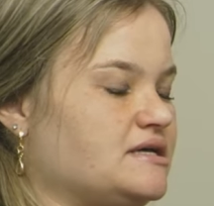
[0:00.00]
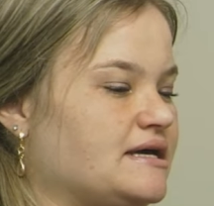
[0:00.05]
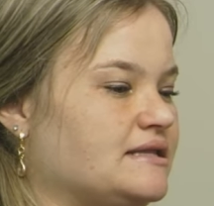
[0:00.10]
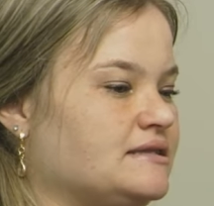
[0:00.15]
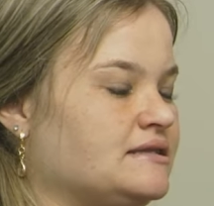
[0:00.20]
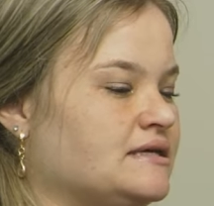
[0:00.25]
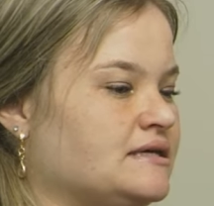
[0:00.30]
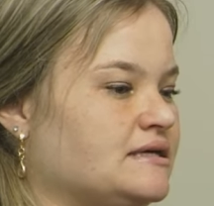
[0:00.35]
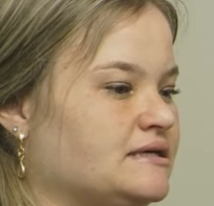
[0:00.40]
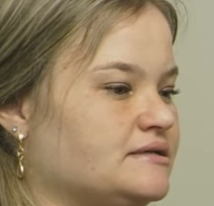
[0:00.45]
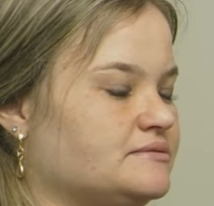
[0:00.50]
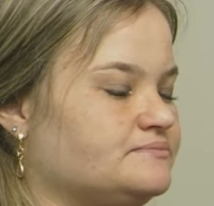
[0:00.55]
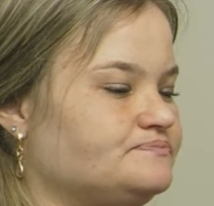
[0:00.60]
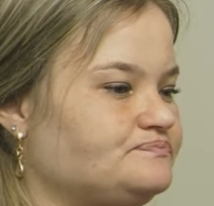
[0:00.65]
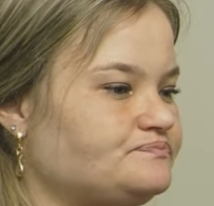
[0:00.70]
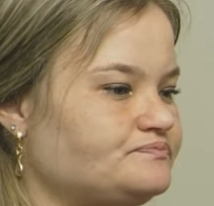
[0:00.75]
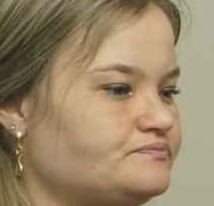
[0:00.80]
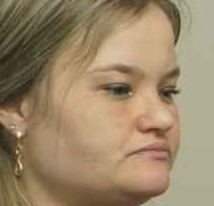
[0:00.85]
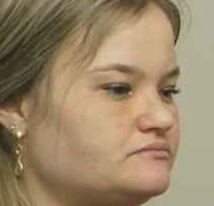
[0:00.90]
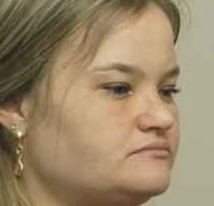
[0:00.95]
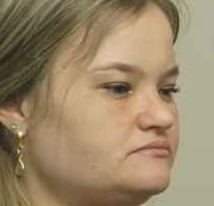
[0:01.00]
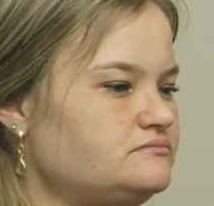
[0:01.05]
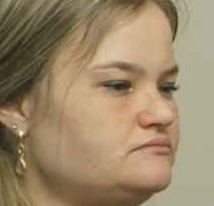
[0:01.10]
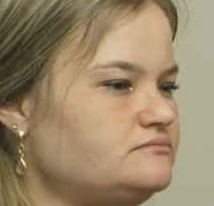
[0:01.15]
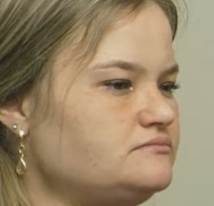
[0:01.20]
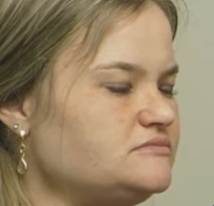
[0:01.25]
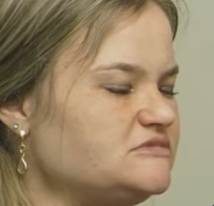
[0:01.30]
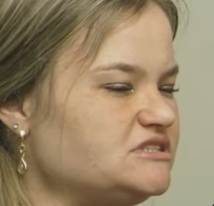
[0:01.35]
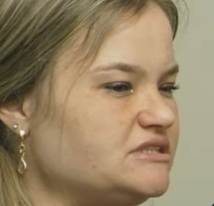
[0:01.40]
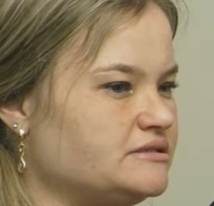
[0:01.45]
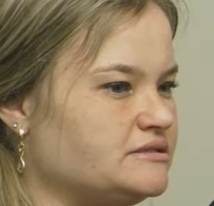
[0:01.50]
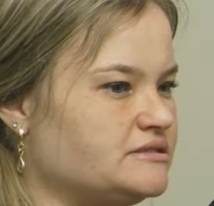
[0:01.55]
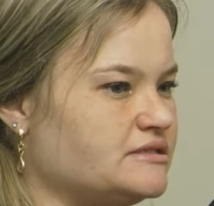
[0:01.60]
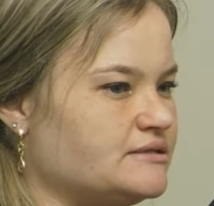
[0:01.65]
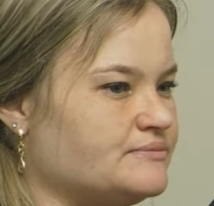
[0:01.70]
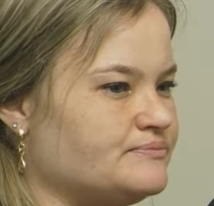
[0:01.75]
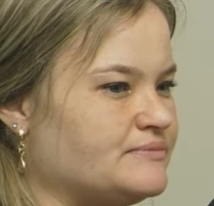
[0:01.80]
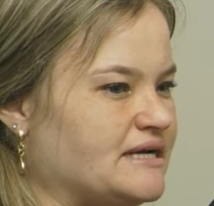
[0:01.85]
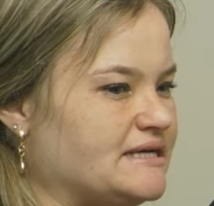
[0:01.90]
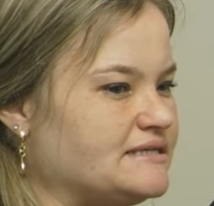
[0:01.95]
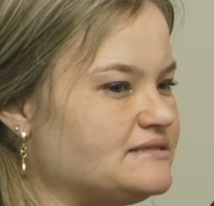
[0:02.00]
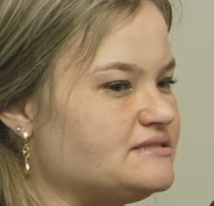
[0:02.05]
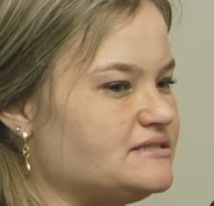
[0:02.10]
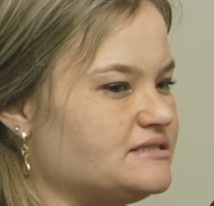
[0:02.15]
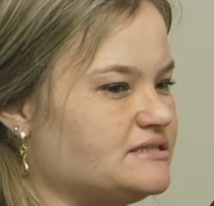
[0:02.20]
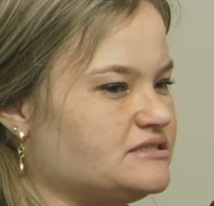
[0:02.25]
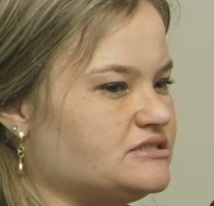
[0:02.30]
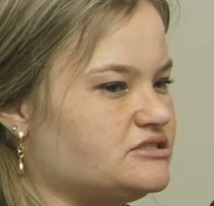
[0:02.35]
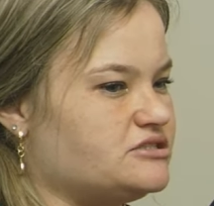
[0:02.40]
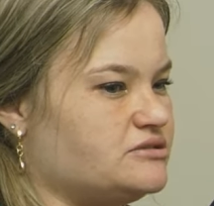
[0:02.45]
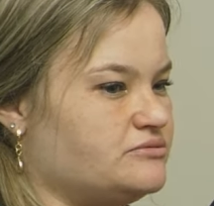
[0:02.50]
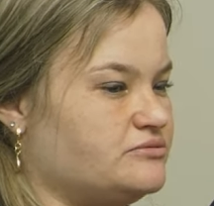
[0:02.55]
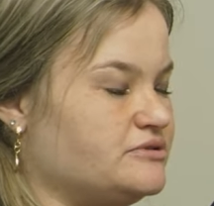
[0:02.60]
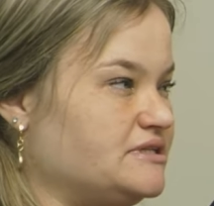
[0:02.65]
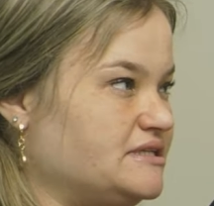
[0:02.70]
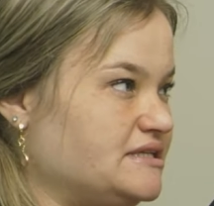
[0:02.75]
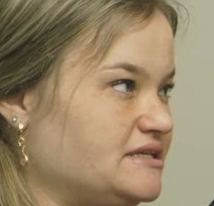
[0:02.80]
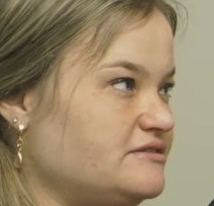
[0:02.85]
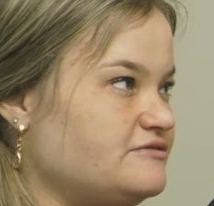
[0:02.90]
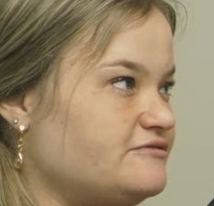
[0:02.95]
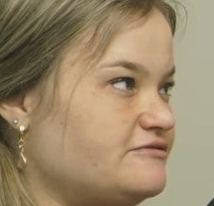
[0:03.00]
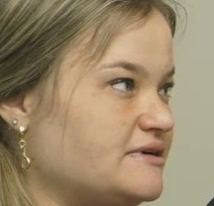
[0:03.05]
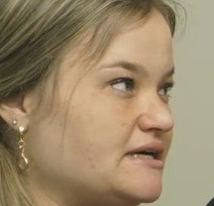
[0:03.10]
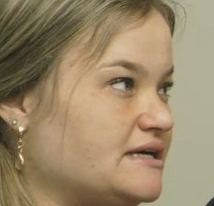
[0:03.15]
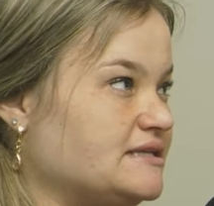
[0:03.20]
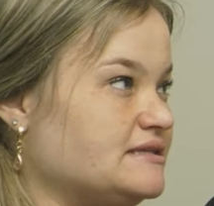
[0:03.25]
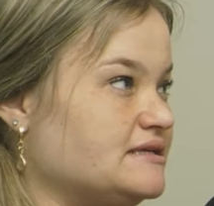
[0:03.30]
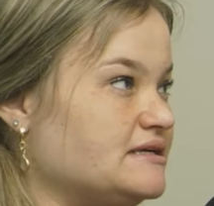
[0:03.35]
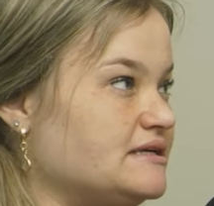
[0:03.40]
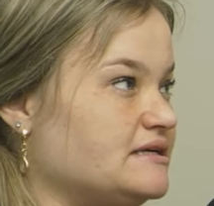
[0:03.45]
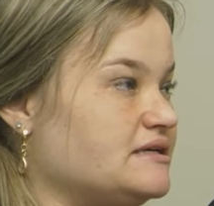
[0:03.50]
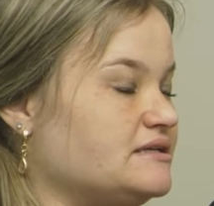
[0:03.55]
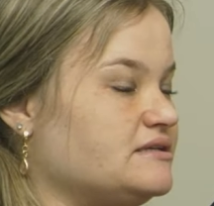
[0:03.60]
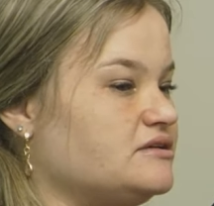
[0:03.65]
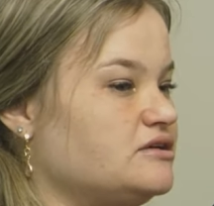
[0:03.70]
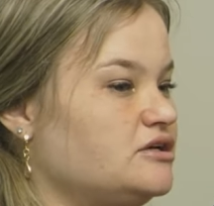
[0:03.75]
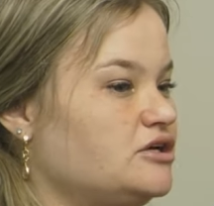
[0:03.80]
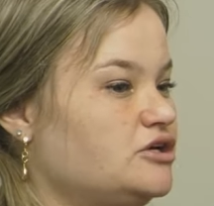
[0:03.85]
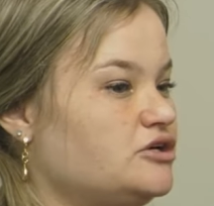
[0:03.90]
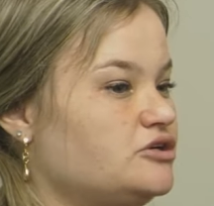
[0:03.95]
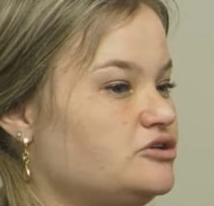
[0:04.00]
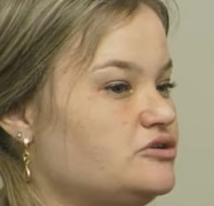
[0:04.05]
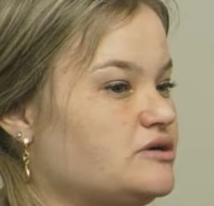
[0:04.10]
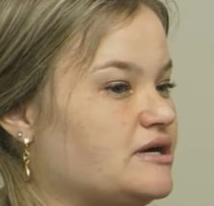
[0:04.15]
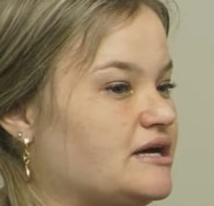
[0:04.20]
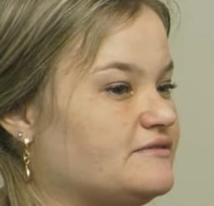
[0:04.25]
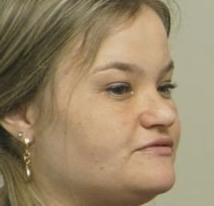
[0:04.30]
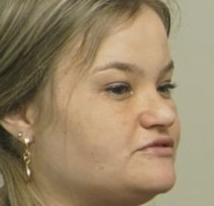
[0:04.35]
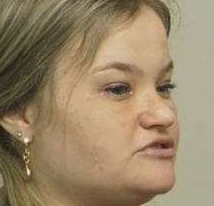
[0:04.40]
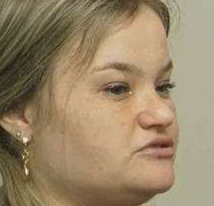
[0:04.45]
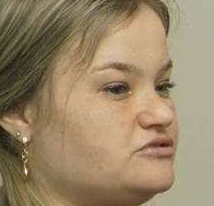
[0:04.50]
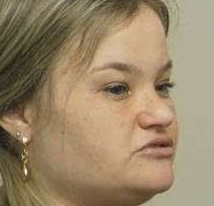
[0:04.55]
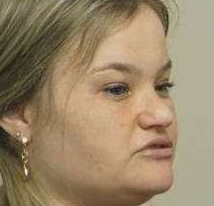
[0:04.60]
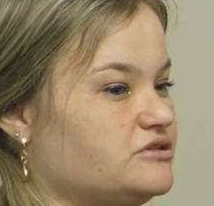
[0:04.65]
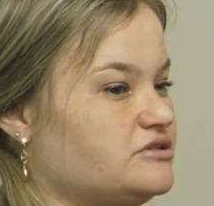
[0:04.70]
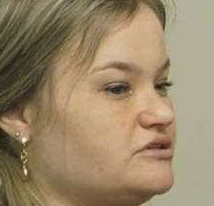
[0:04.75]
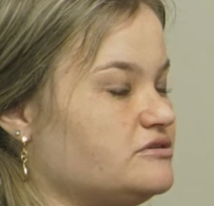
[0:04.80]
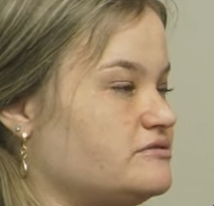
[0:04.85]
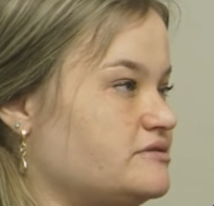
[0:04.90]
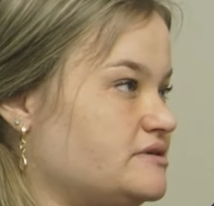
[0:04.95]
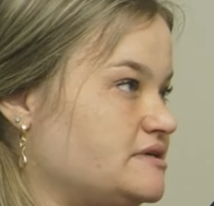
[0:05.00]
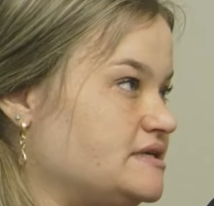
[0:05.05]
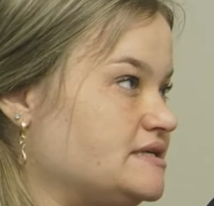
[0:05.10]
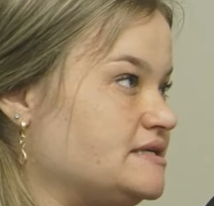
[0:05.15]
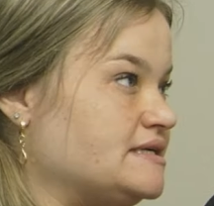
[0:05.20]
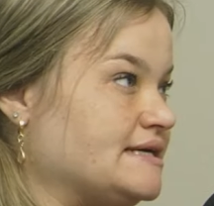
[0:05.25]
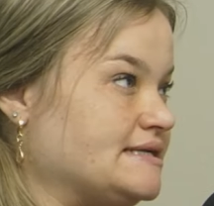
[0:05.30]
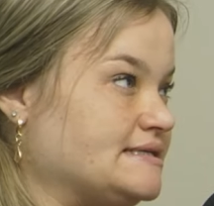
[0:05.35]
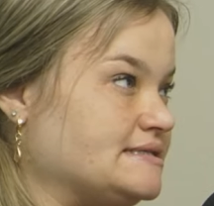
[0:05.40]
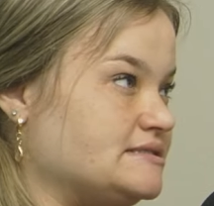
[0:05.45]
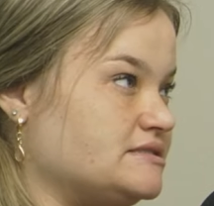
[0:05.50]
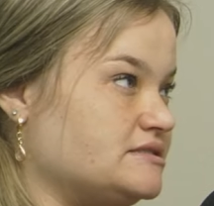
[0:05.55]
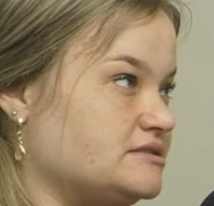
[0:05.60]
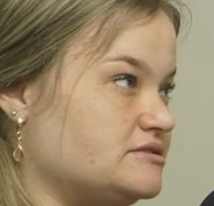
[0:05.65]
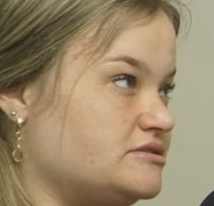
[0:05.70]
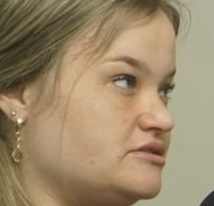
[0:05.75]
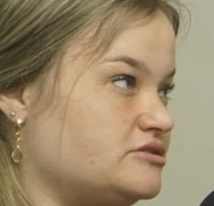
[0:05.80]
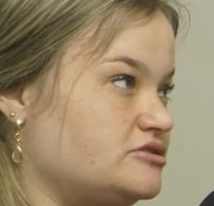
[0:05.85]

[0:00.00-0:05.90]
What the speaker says: And then the main thing is relief, and then you have to do a urine analysis.